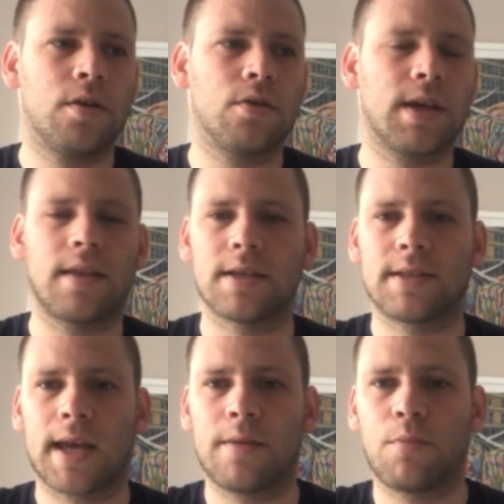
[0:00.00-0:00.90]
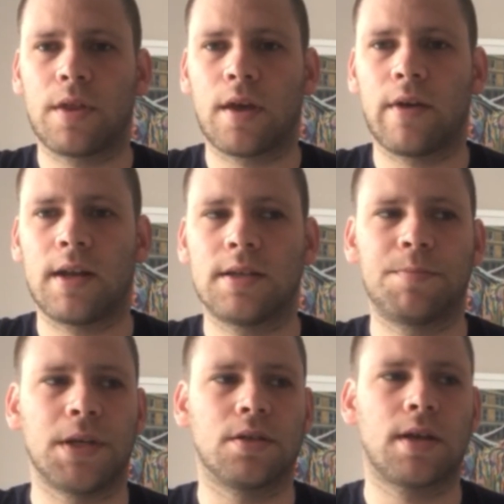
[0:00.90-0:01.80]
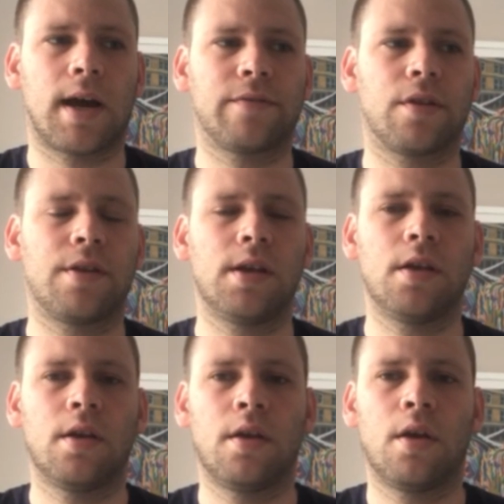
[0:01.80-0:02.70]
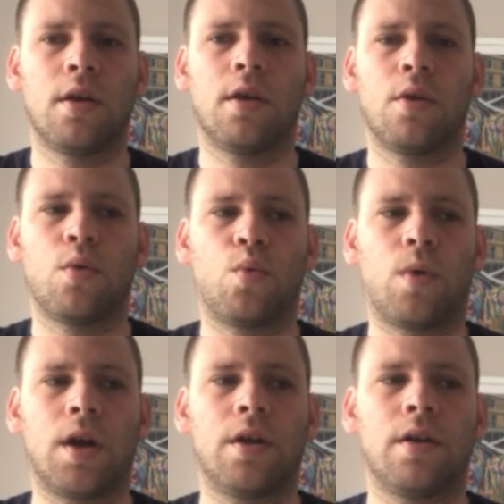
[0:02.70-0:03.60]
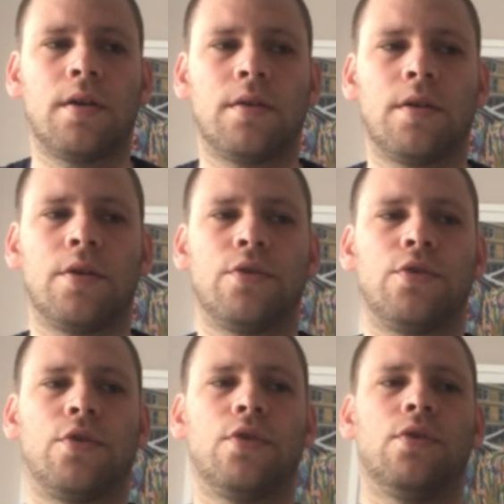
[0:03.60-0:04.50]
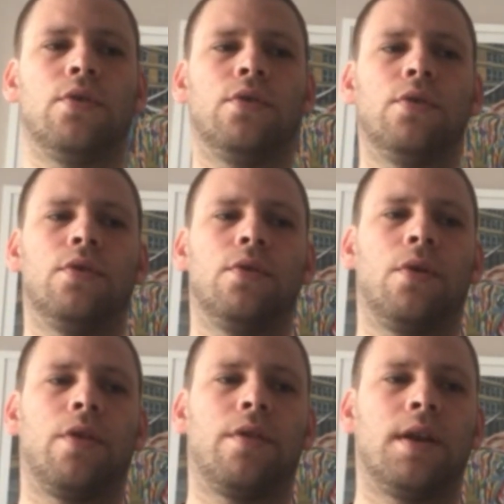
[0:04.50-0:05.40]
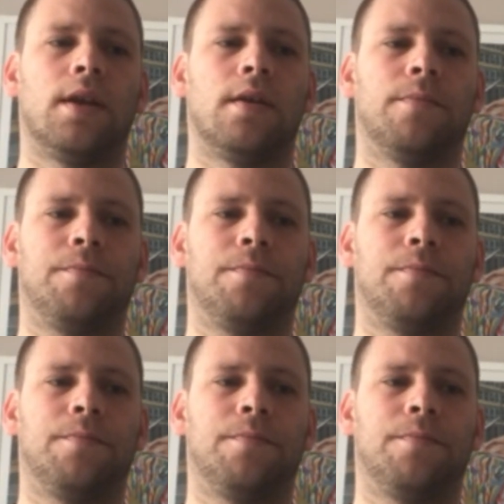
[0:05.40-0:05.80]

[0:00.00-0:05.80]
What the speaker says: Okay, this time without any speech. After 3, 1, 2, 3.